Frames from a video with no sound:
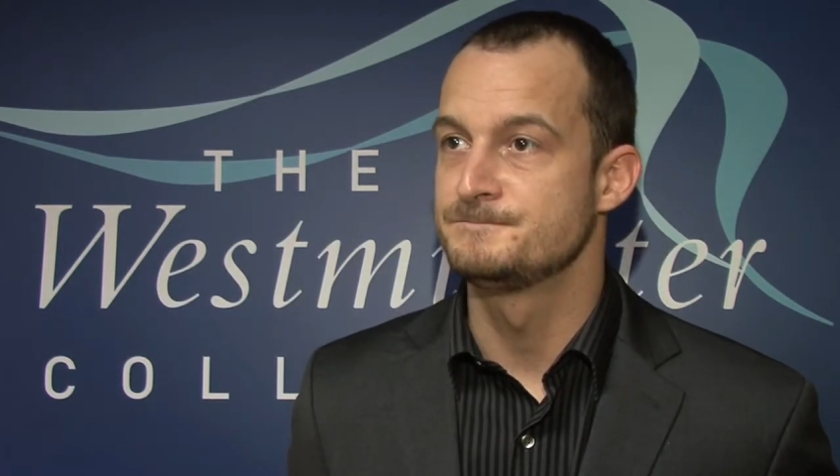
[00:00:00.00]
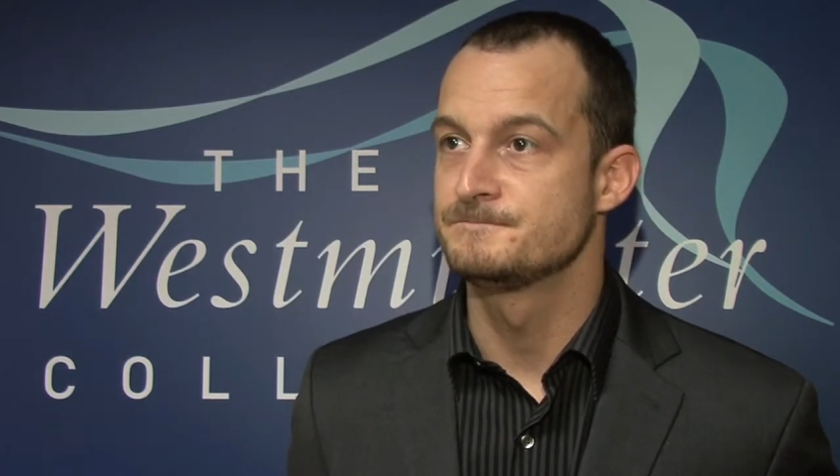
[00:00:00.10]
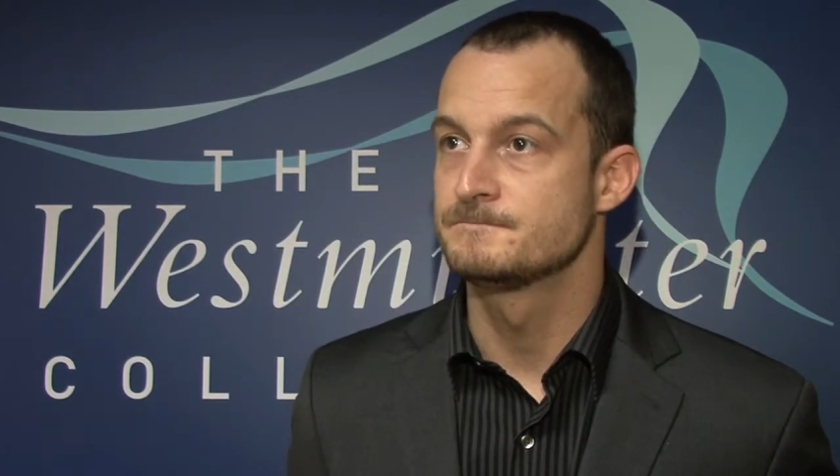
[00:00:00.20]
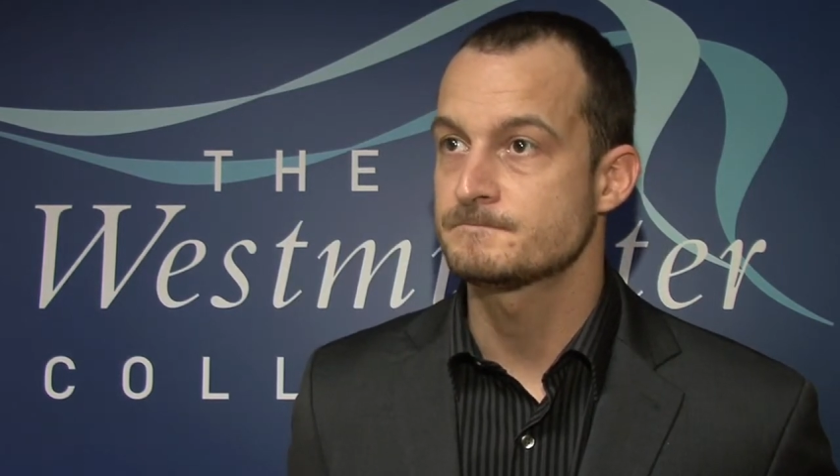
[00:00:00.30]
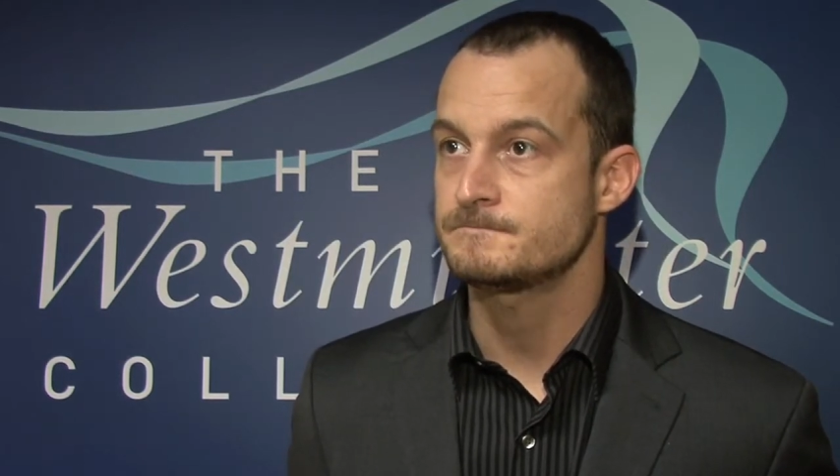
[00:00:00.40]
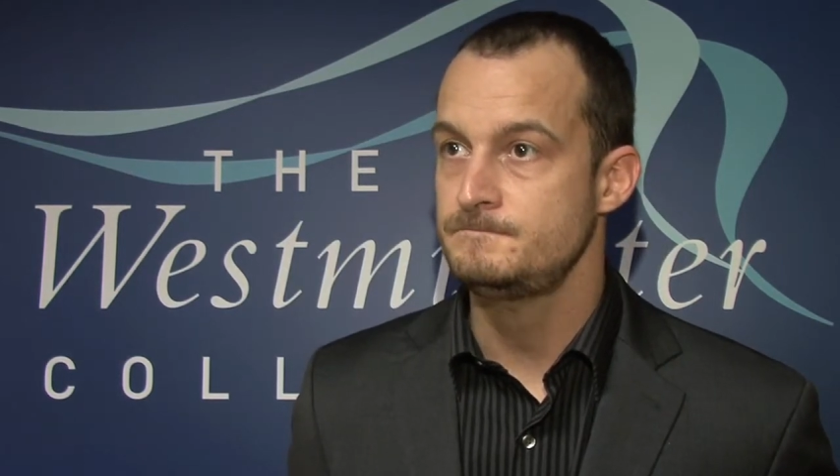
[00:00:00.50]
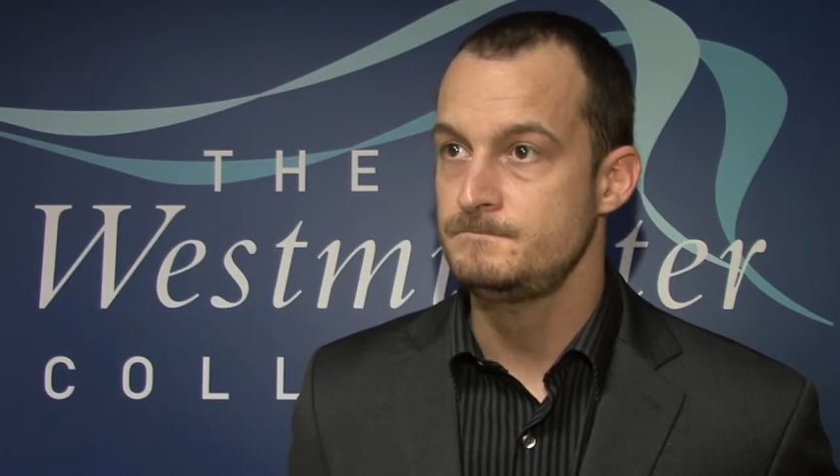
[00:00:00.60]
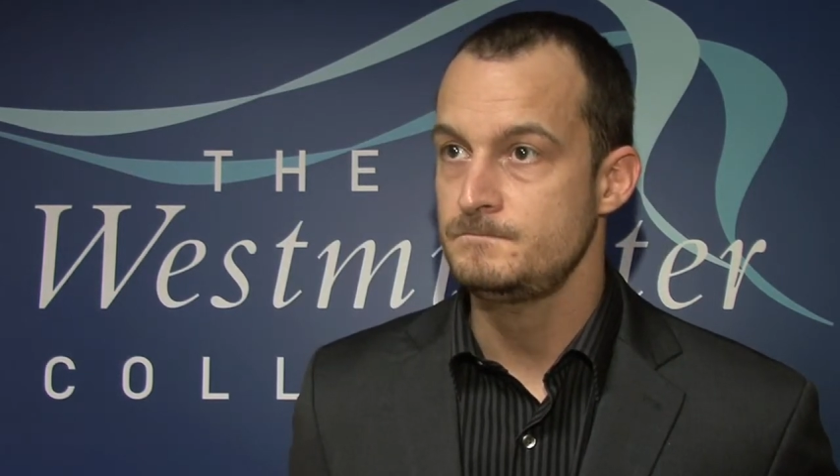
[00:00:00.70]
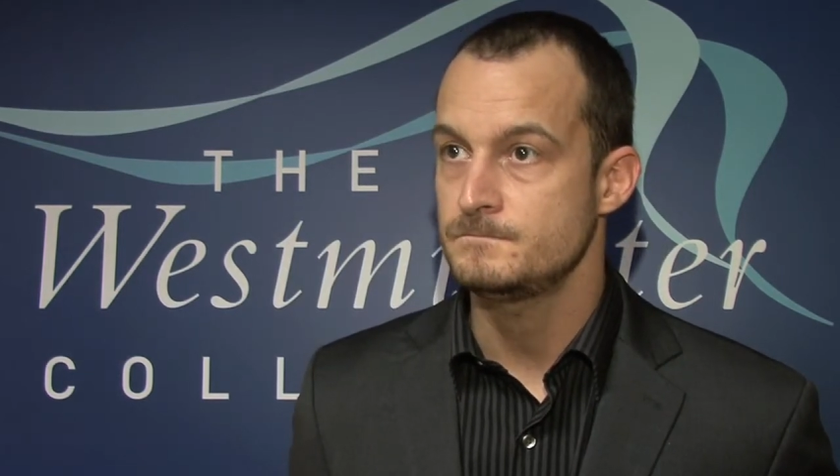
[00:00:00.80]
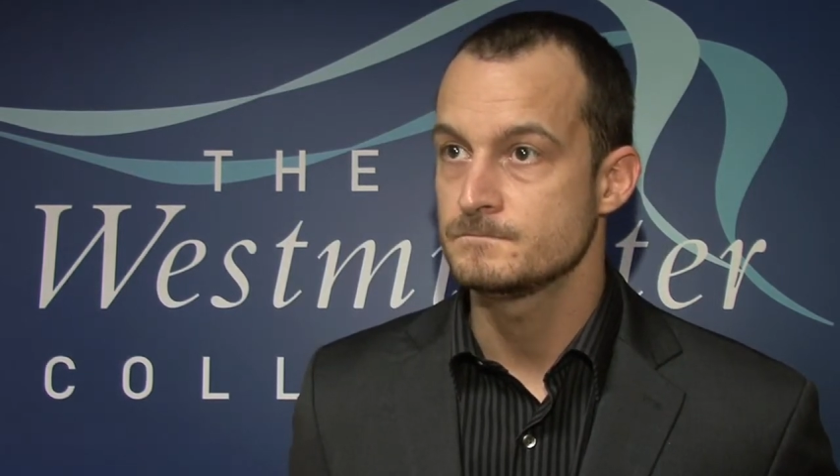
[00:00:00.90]
see,
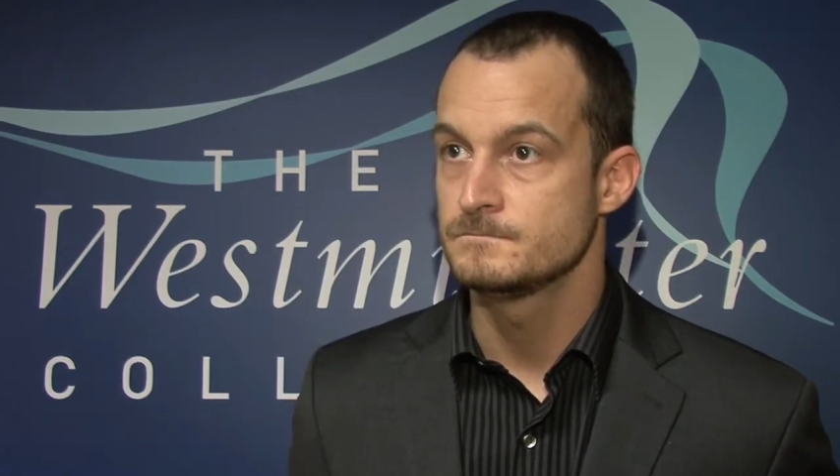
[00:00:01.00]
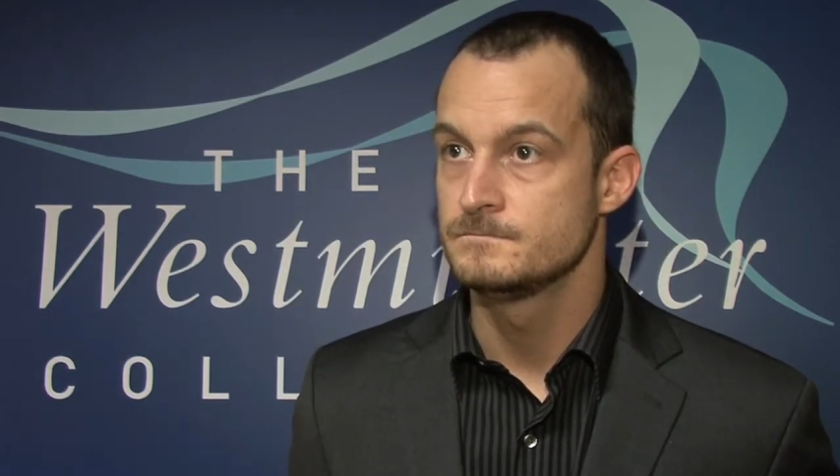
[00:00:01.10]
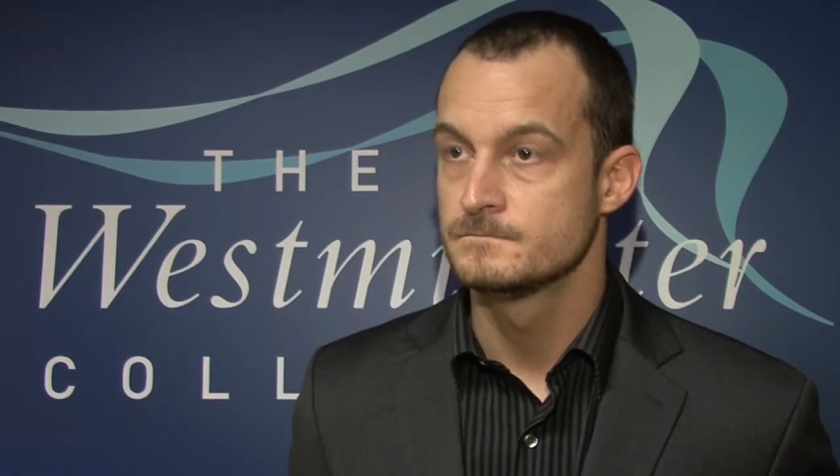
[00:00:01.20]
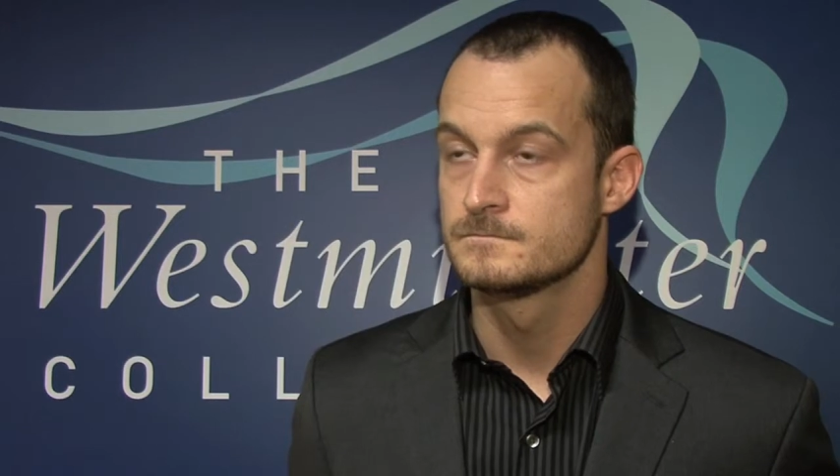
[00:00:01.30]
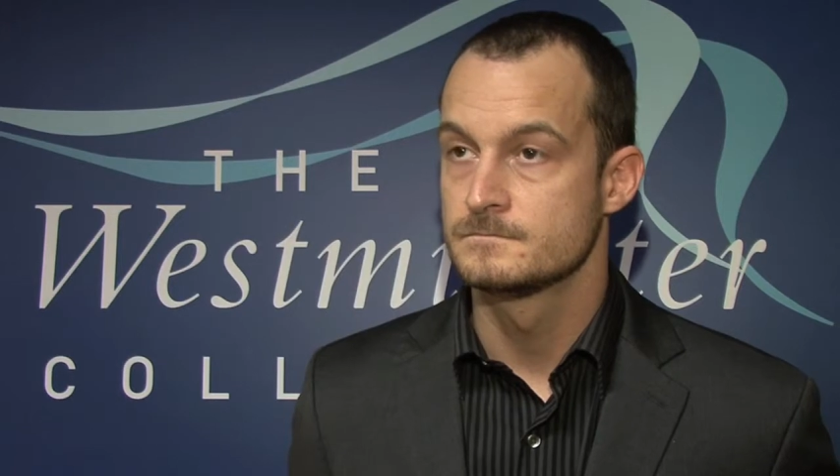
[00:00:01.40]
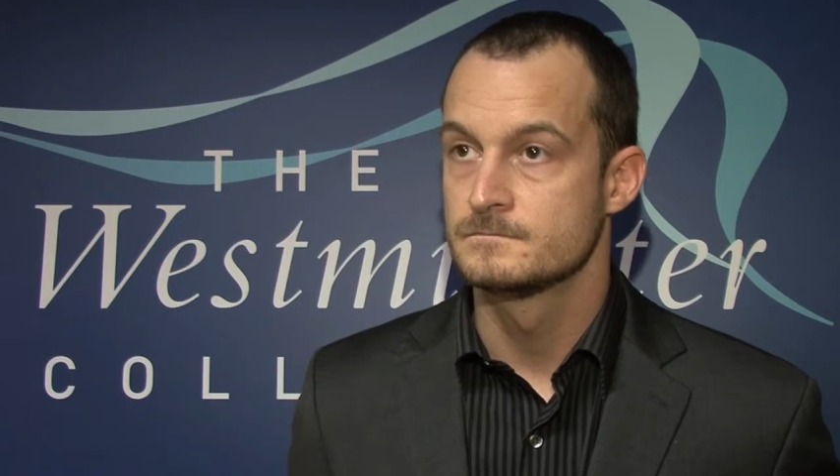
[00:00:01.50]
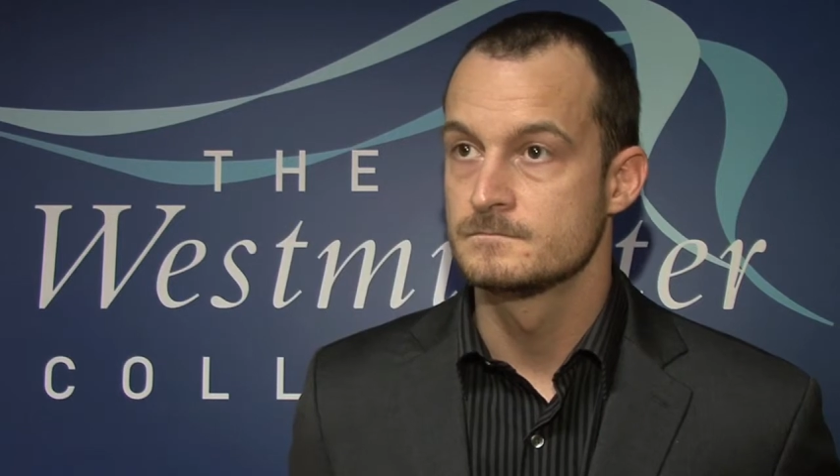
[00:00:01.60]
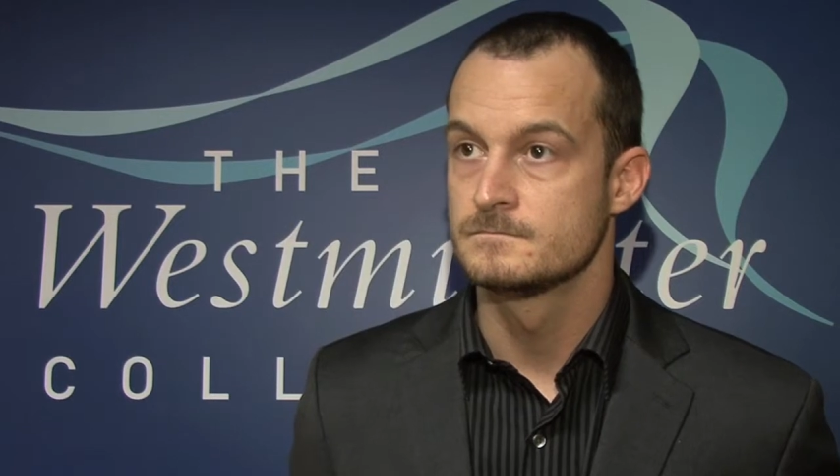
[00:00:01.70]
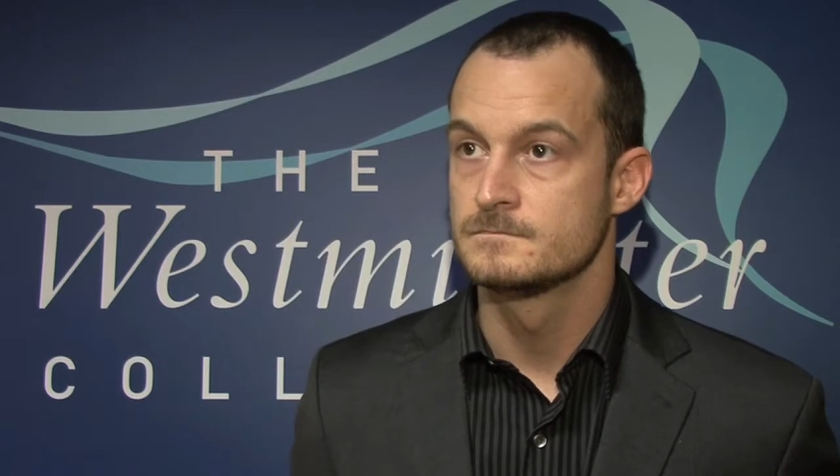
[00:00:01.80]
exhibits,